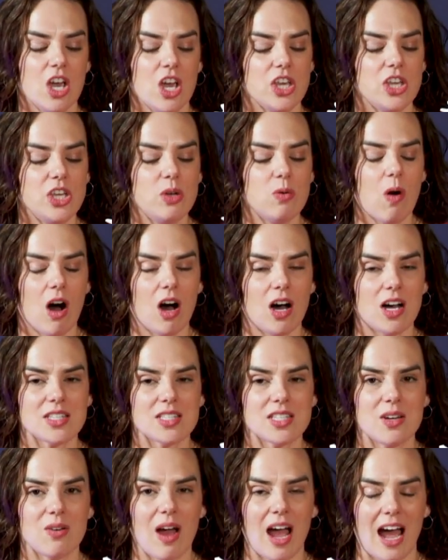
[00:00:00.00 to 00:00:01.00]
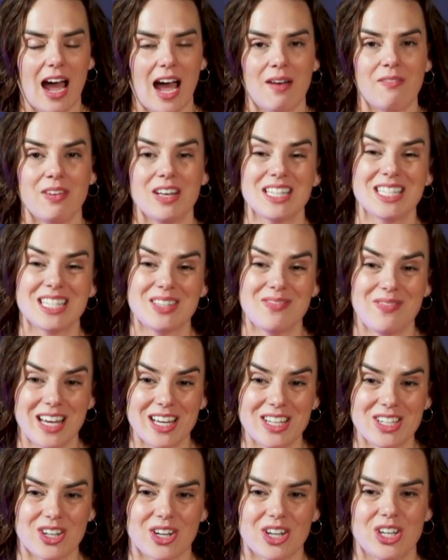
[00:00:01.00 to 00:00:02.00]
You also have
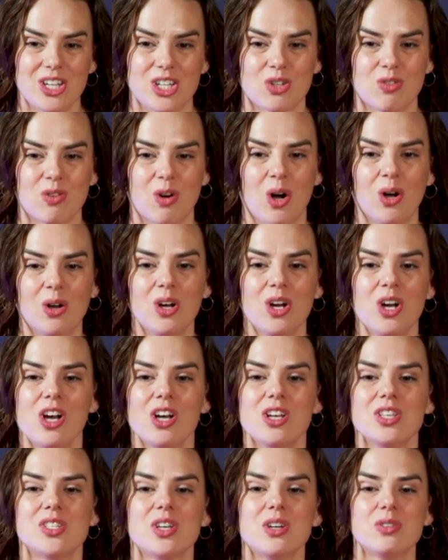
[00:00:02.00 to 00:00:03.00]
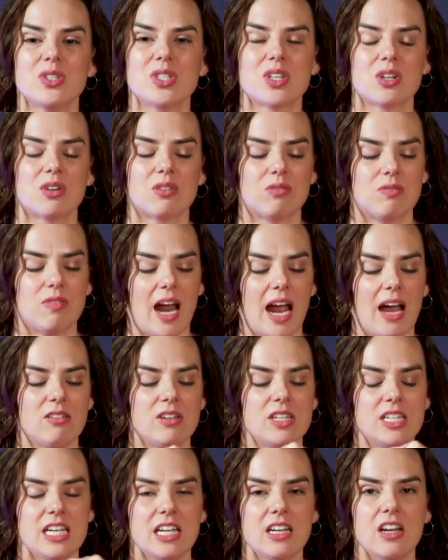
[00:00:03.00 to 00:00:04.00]
sphincter control. So
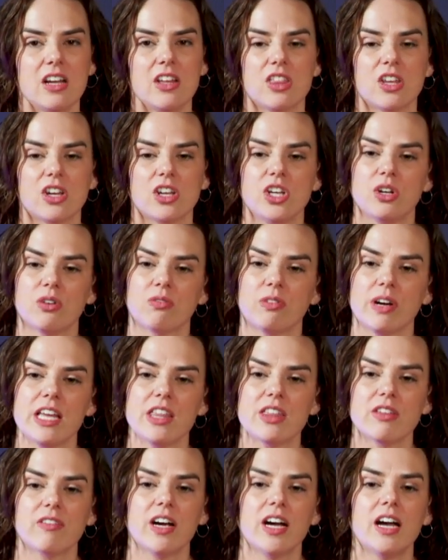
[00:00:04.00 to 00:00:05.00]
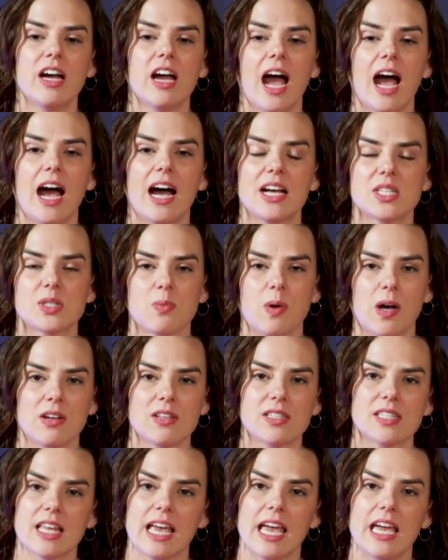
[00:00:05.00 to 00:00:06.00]
surrounding the urethra as well
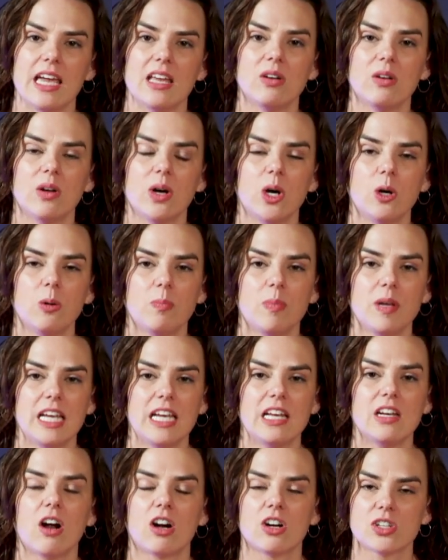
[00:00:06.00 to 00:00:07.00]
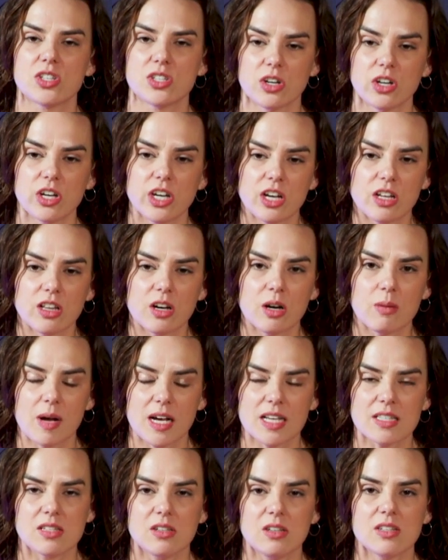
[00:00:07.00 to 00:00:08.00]
as the anal opening are circular
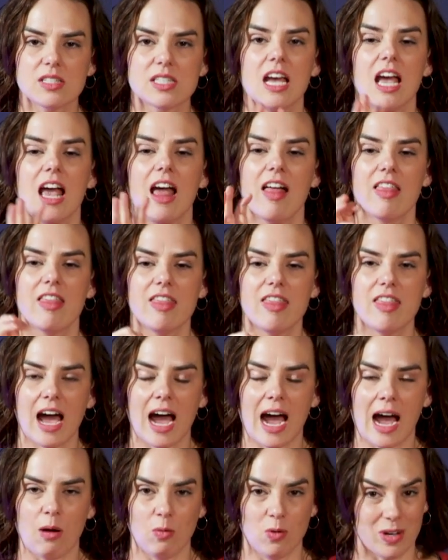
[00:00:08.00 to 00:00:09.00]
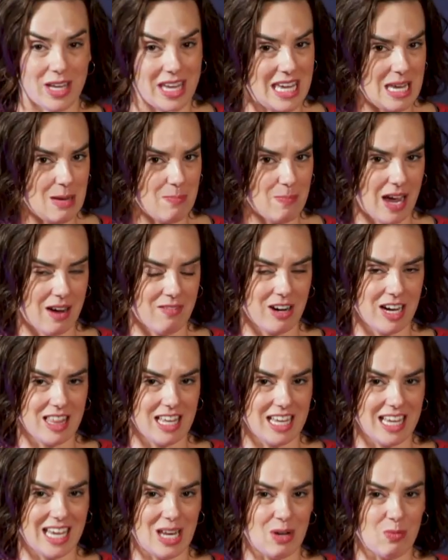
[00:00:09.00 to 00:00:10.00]
muscles that will keep
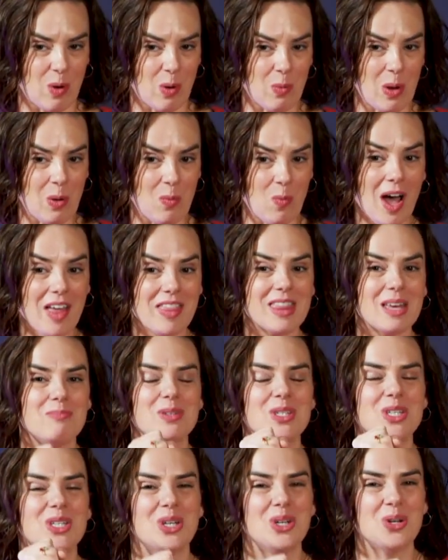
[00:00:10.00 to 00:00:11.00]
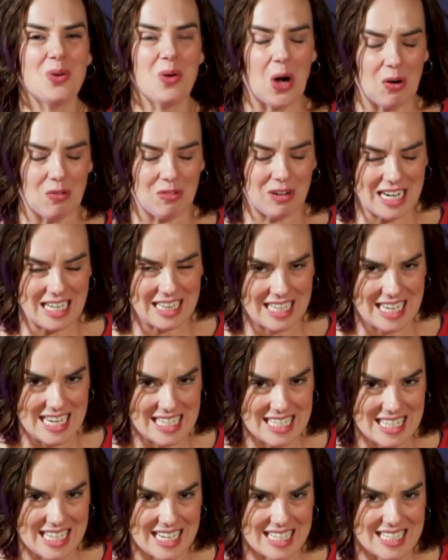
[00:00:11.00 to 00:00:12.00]
everything in when we want them to, release
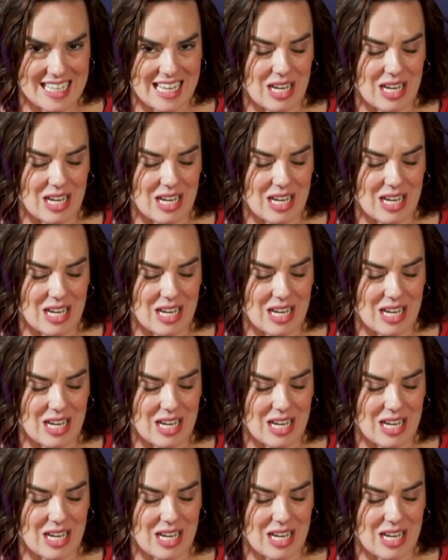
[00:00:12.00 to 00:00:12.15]
things